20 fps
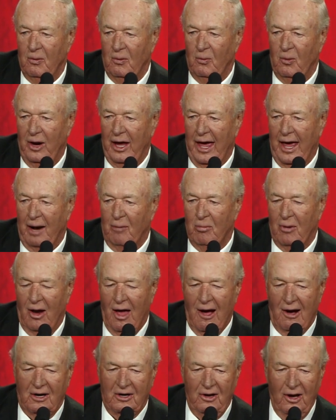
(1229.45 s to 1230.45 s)
We had them
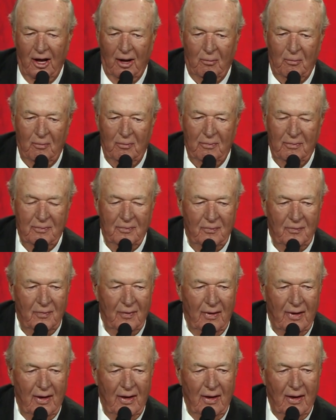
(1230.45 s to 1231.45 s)
locked up.
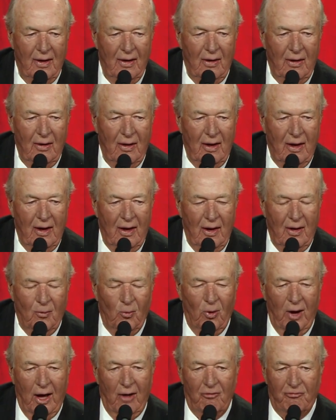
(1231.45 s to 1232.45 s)

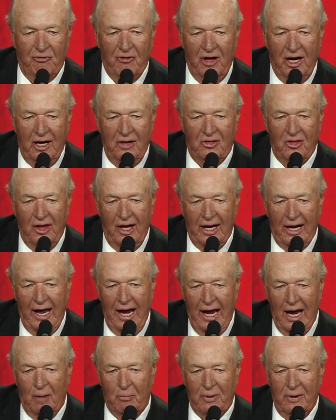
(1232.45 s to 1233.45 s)
Well, funny thing
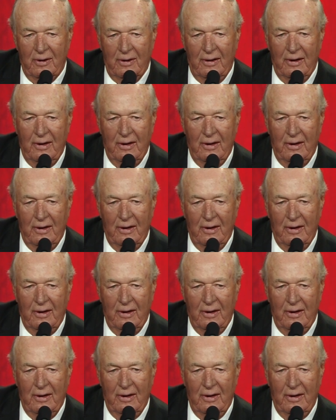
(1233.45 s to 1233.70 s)
happened.